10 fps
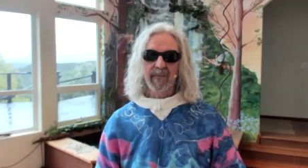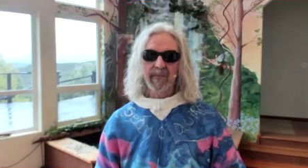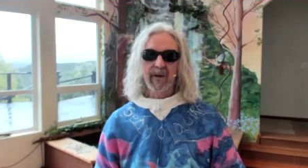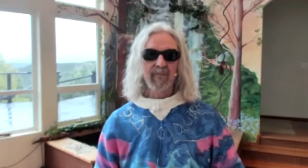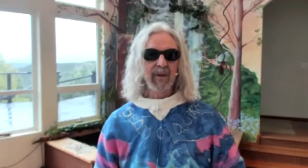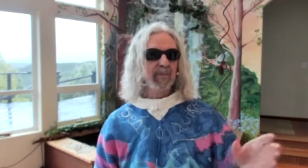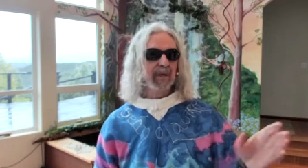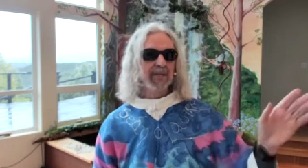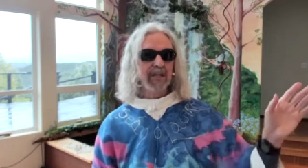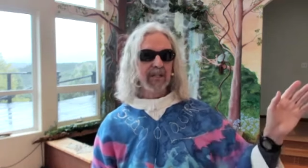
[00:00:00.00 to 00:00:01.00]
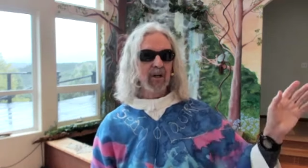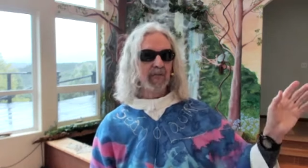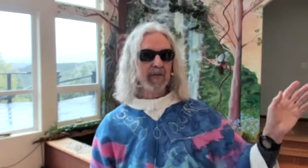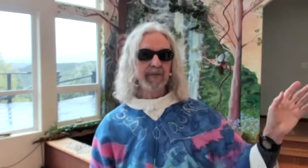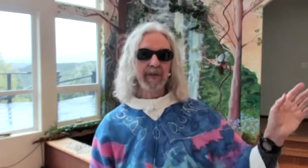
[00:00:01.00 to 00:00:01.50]
I've been meditating now
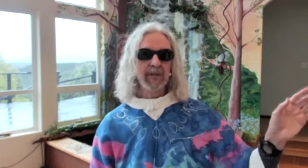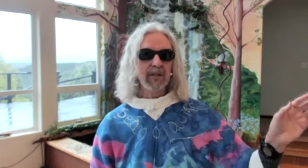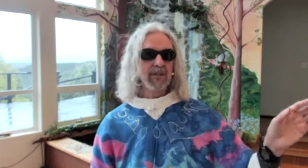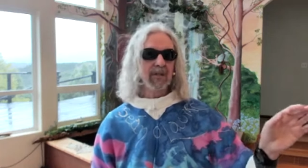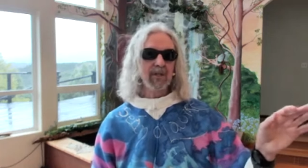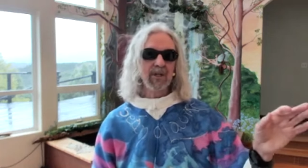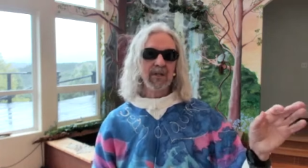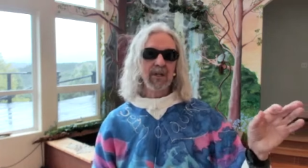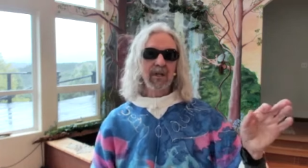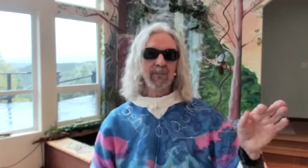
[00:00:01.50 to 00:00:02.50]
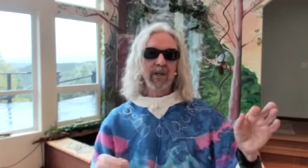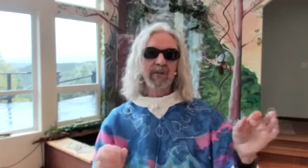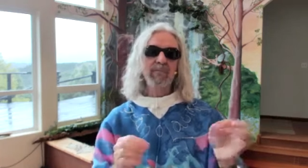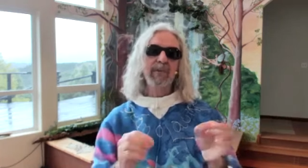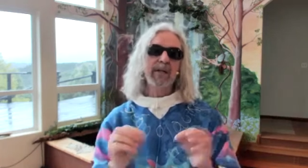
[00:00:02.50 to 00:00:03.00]
for 56 years, but
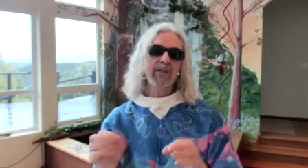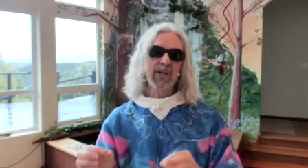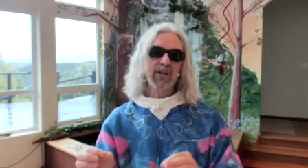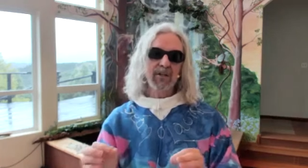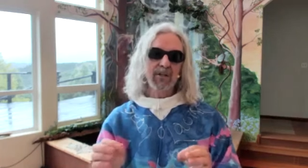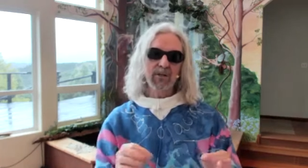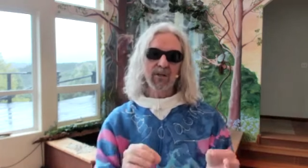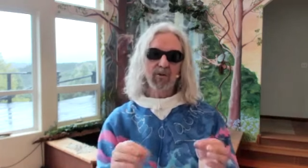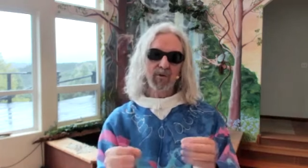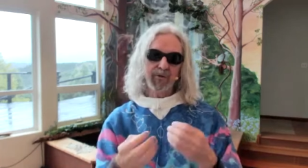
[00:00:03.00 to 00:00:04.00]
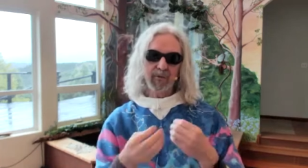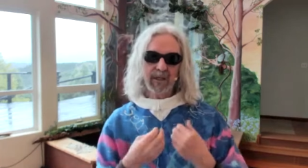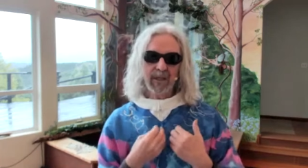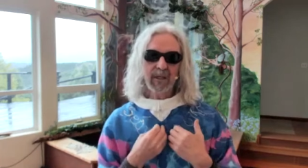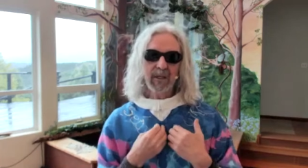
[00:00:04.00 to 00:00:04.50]
even meditation doesn't do for
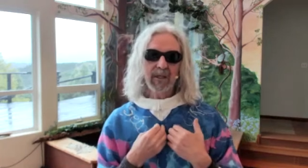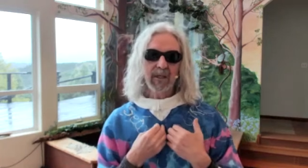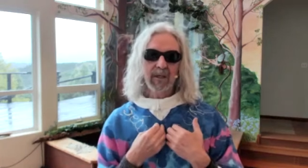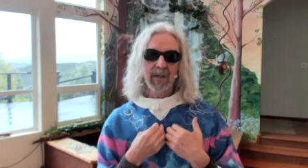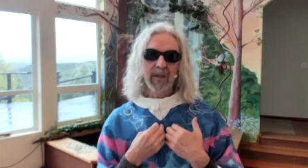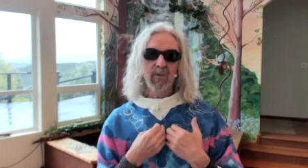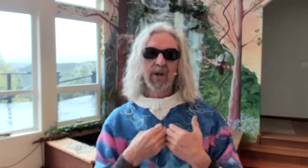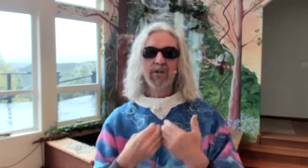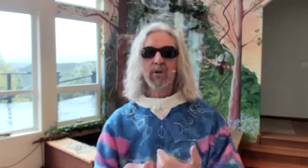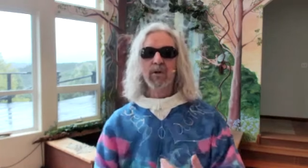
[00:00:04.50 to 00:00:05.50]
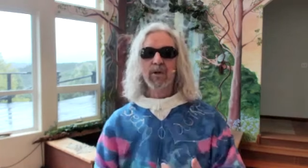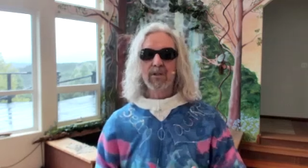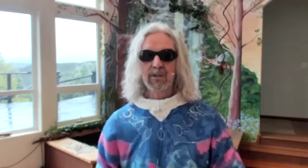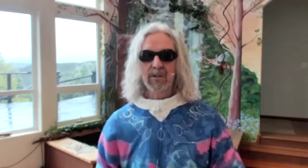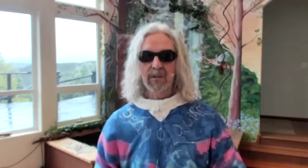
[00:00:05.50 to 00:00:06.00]
me what
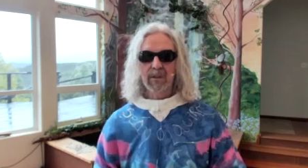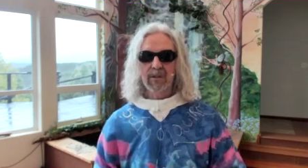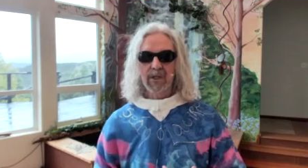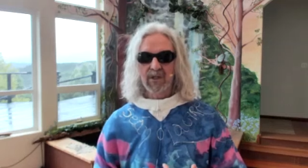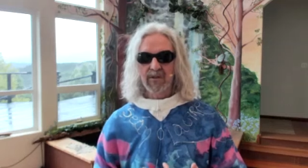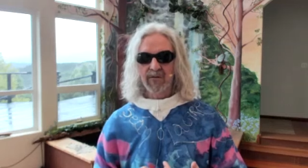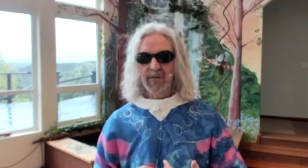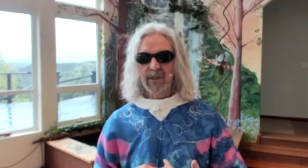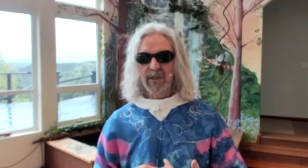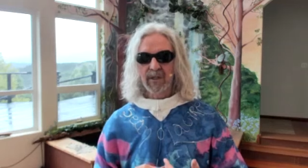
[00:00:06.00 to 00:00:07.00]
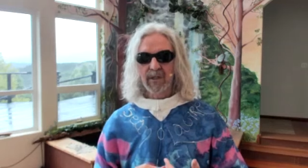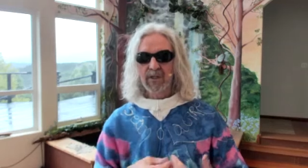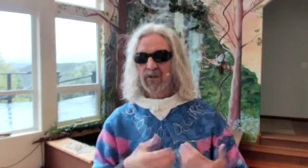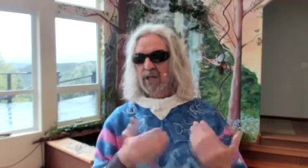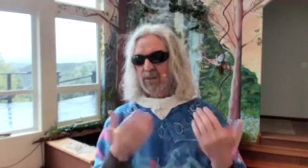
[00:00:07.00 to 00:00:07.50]
Eucharist does for me. It
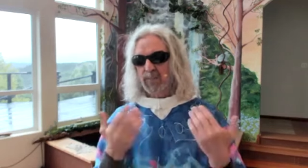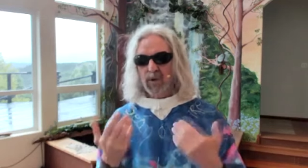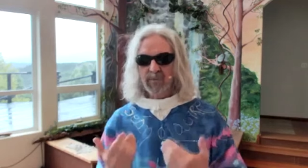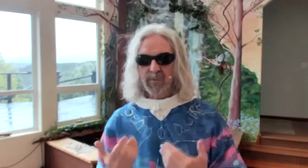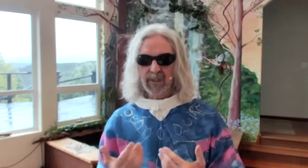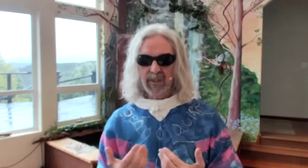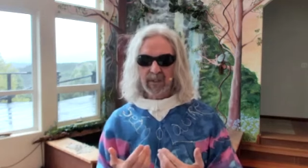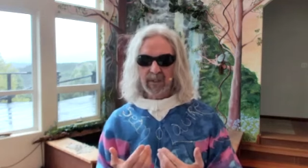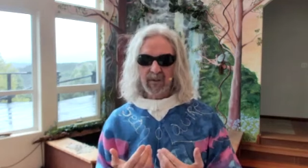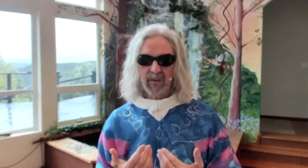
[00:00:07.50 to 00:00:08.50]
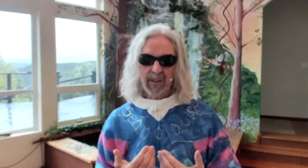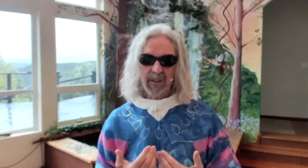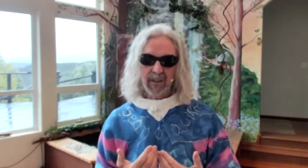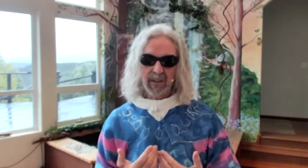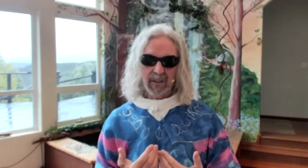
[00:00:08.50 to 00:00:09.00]
transports me
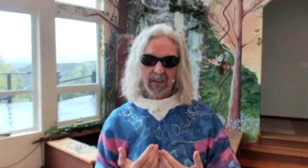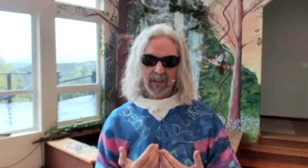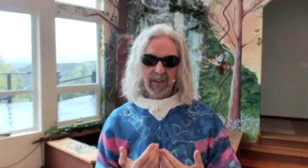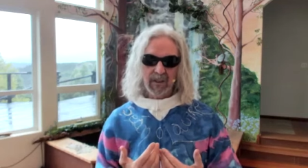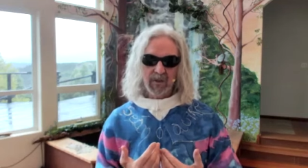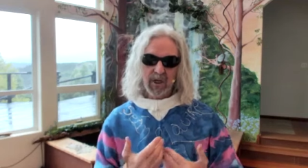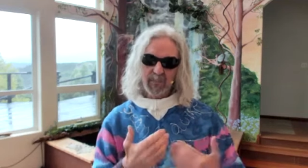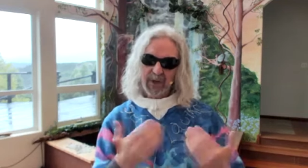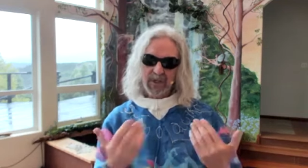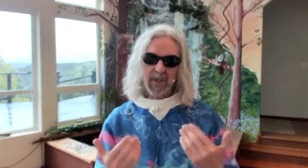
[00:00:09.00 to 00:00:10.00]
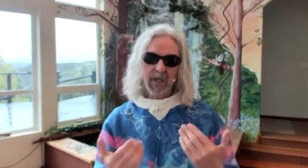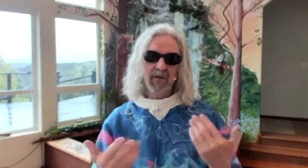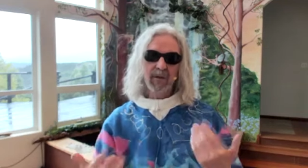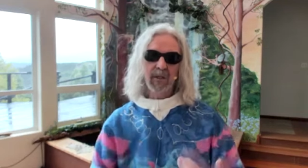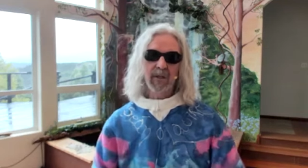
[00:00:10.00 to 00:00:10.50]
completely. So at a personal
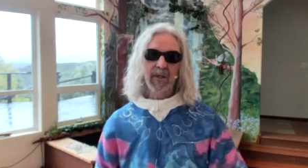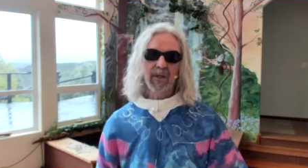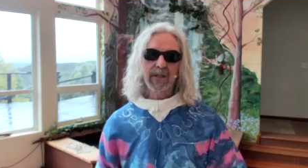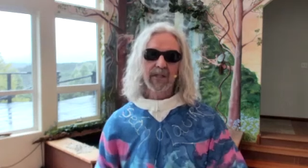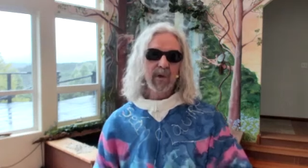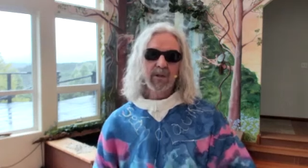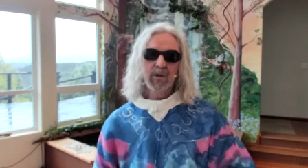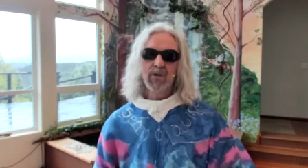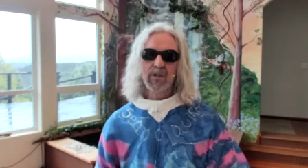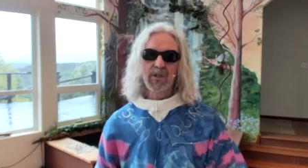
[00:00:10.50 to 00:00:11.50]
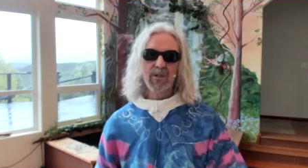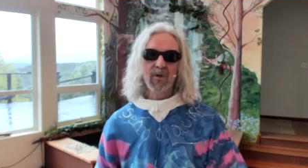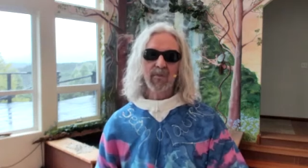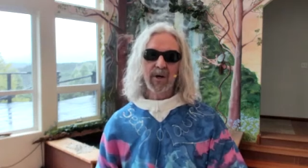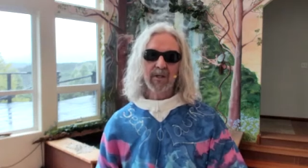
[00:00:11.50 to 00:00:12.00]
level, that's why Eucharist is so
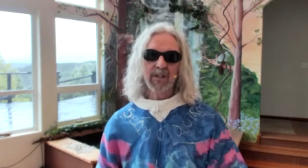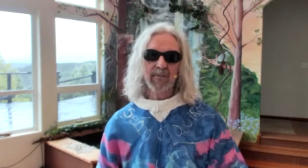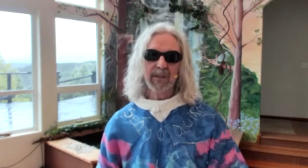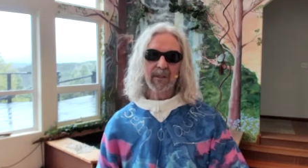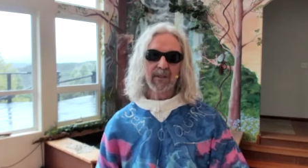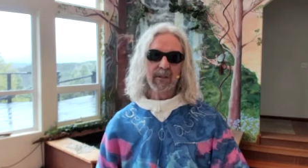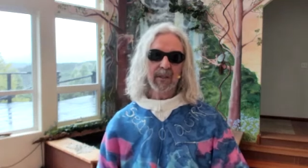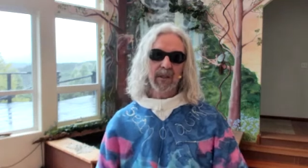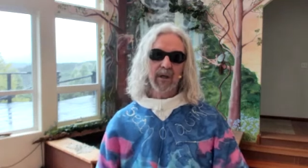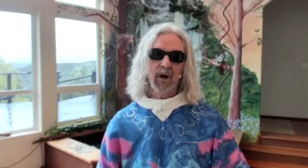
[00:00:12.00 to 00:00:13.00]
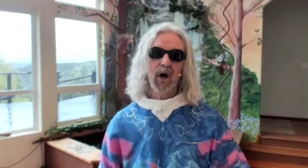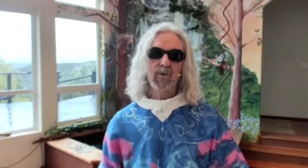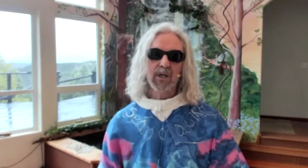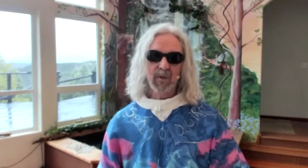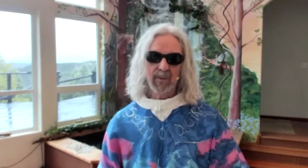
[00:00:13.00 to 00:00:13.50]
important to me and
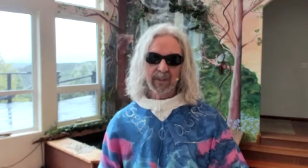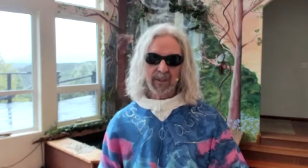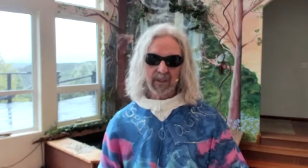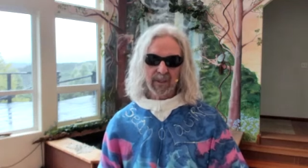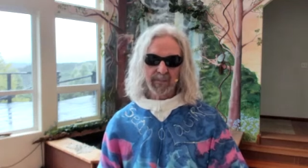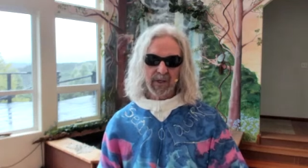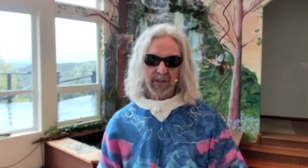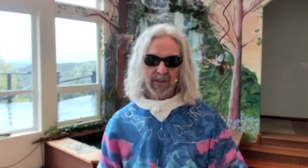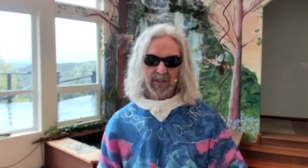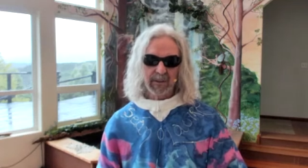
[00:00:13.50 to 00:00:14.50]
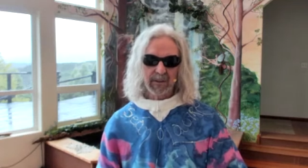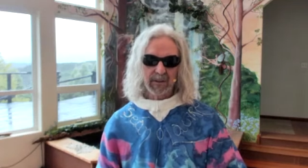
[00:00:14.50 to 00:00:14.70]
always will be important to me.